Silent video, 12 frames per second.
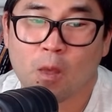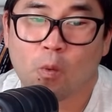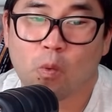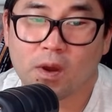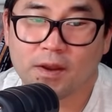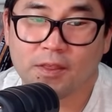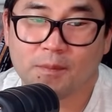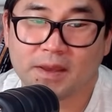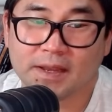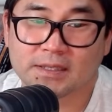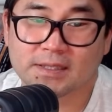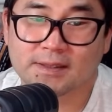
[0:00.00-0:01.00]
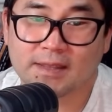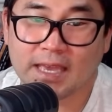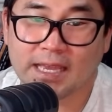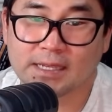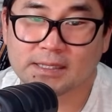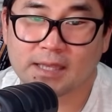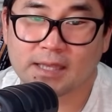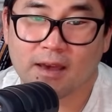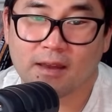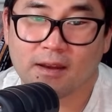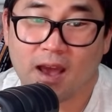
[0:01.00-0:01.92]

one of the biggest things that